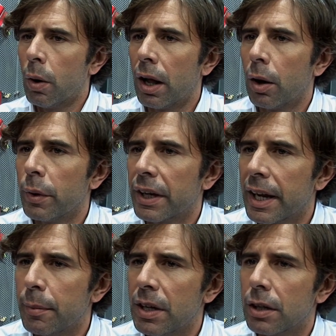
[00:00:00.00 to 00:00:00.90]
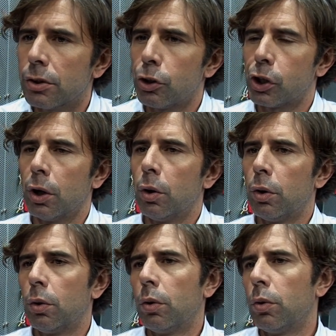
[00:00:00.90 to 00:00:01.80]
Well, we came here to
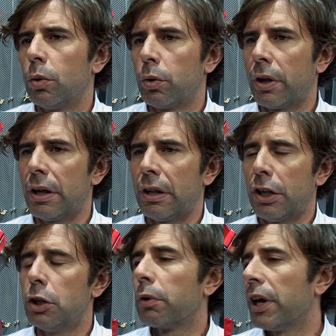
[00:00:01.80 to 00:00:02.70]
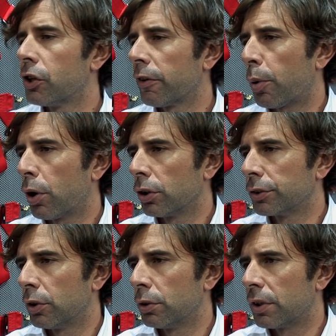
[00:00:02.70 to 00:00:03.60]
show the new range of
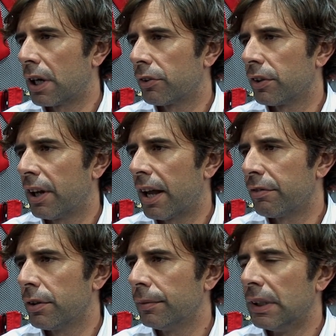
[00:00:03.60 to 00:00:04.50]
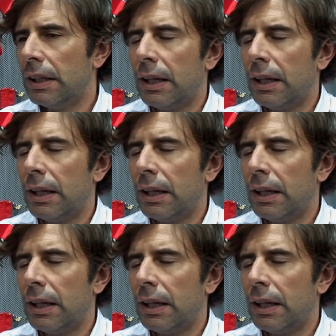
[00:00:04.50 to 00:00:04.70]
products for 2011.